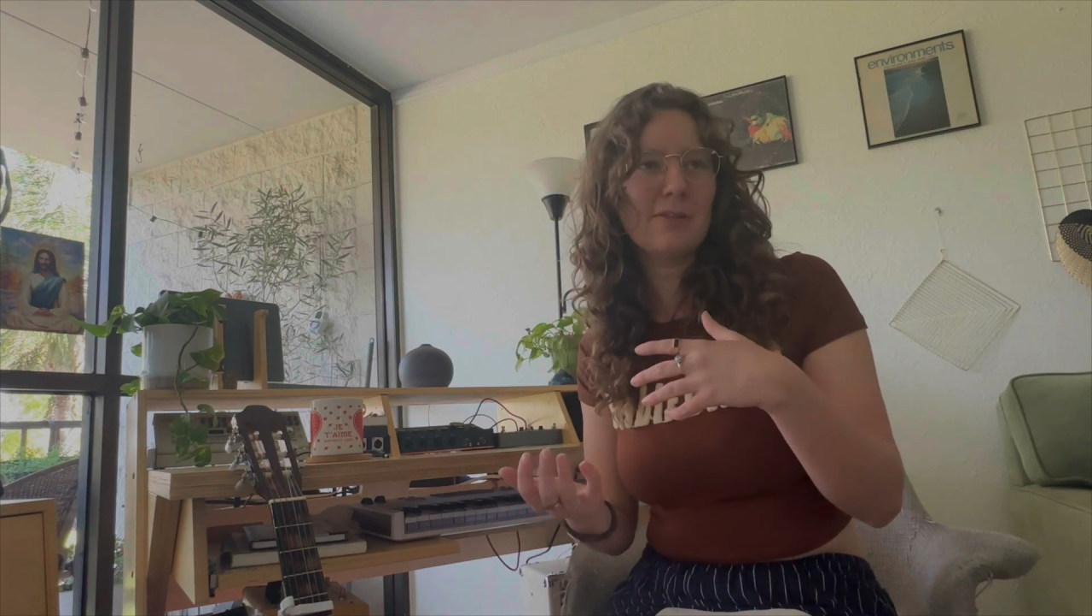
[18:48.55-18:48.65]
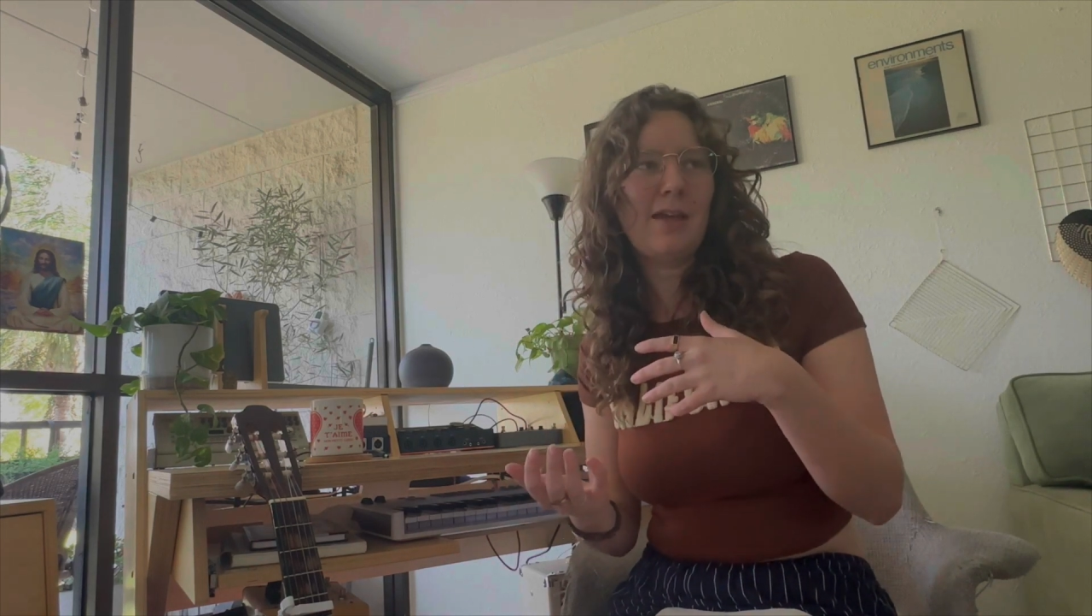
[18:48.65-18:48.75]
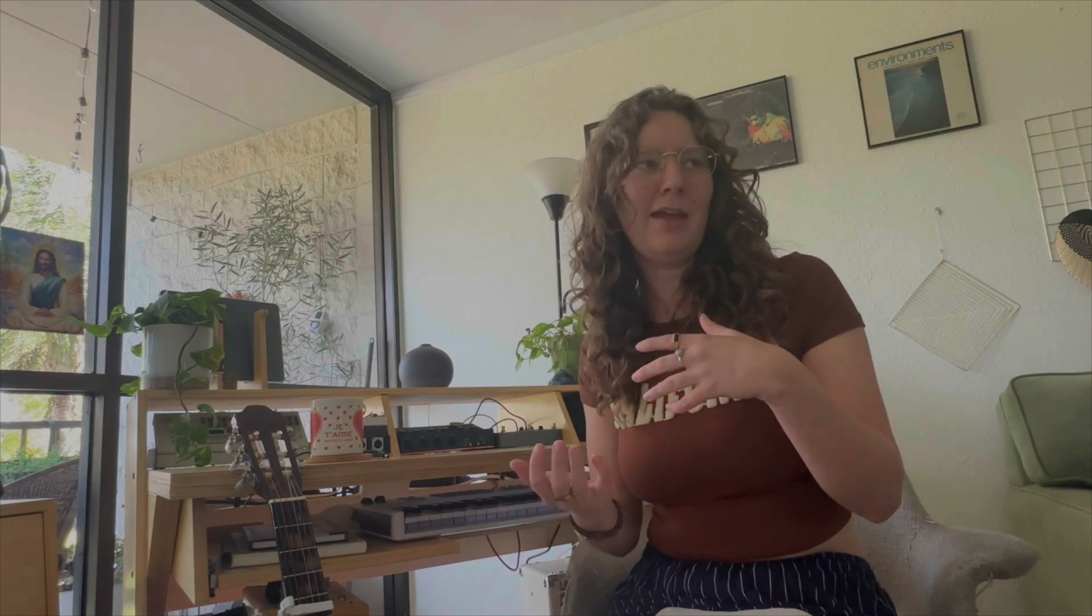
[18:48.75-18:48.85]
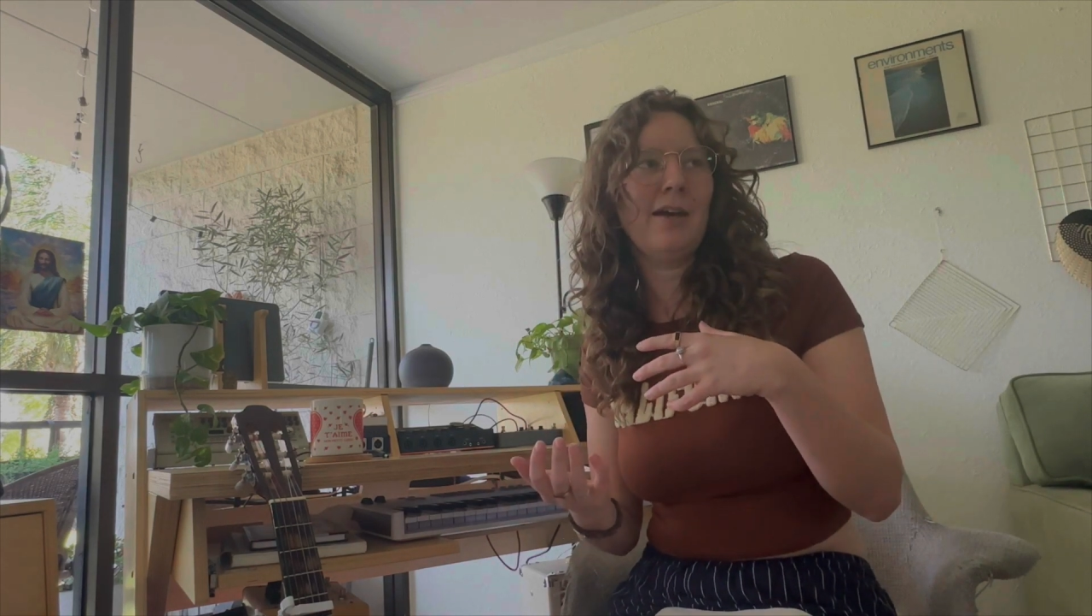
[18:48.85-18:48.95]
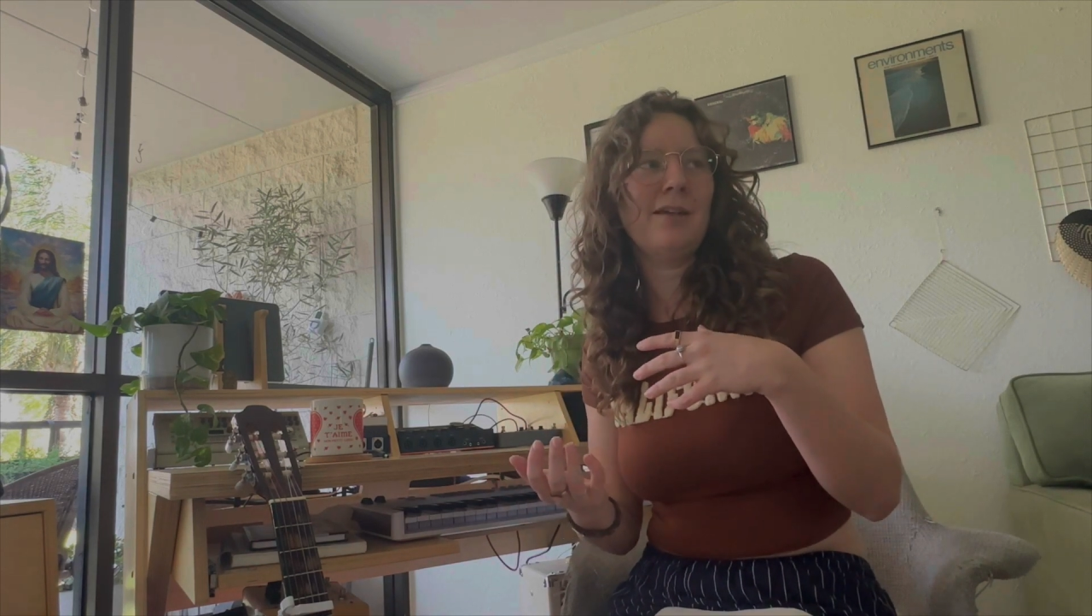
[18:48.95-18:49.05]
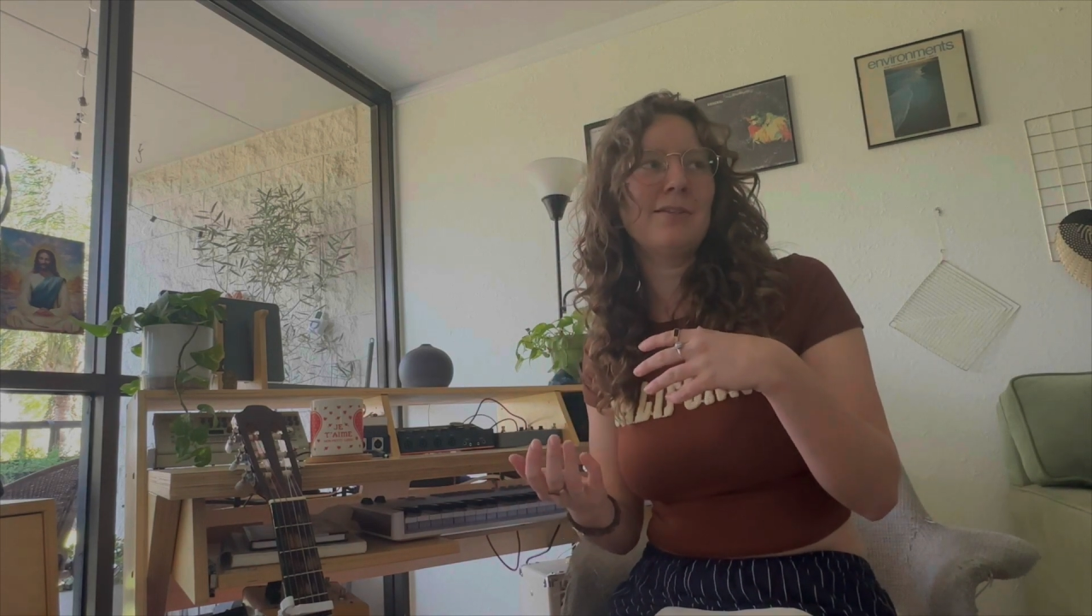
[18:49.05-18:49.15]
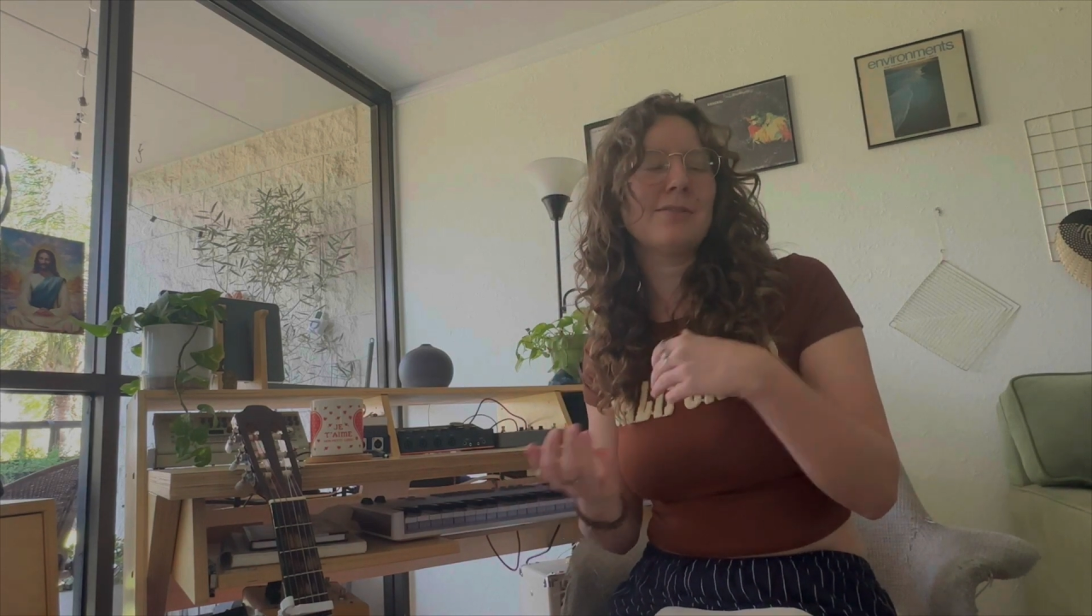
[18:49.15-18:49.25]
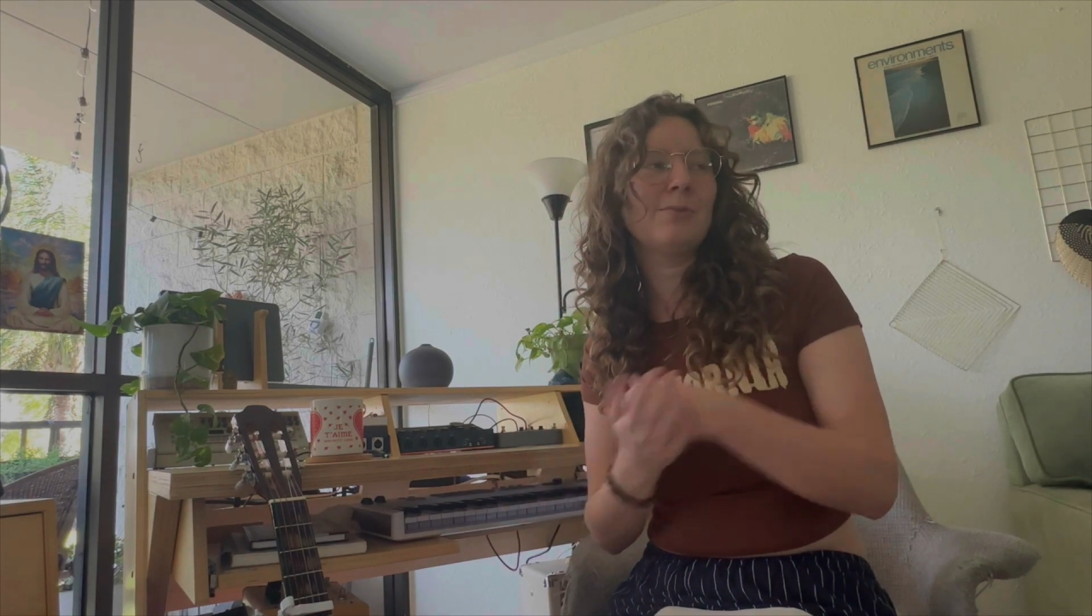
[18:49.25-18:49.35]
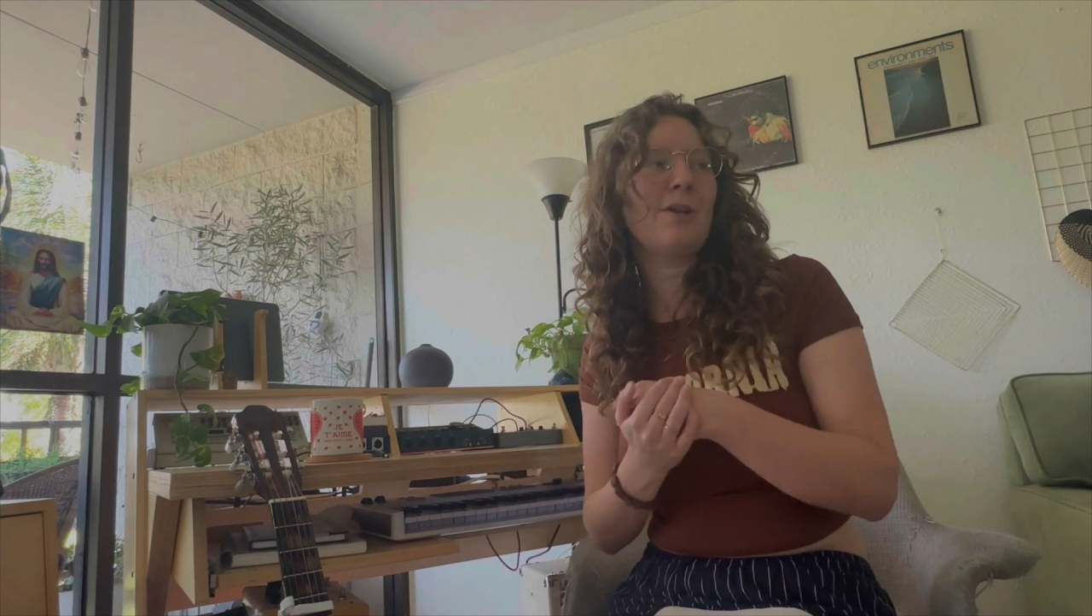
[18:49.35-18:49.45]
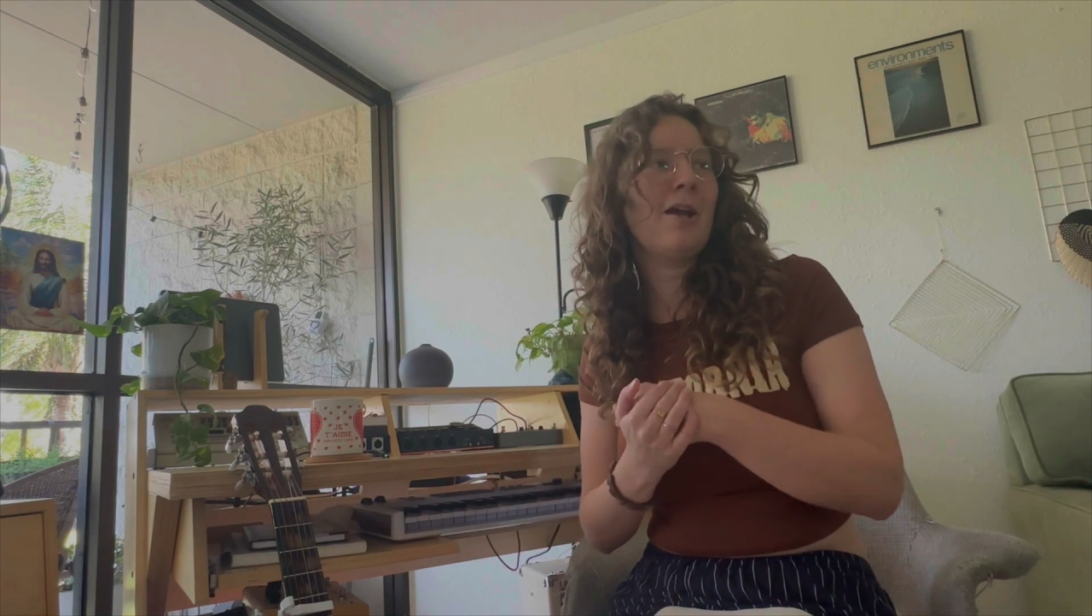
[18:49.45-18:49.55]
And when I